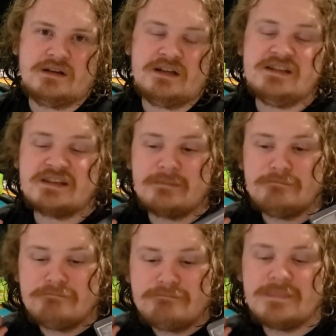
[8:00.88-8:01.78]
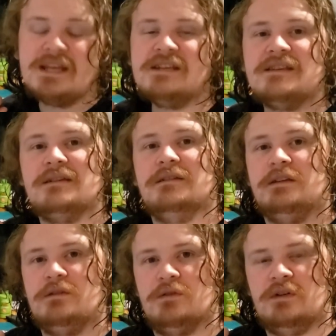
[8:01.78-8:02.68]
It's amazingly
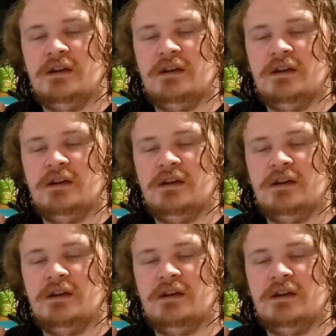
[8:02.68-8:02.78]
good,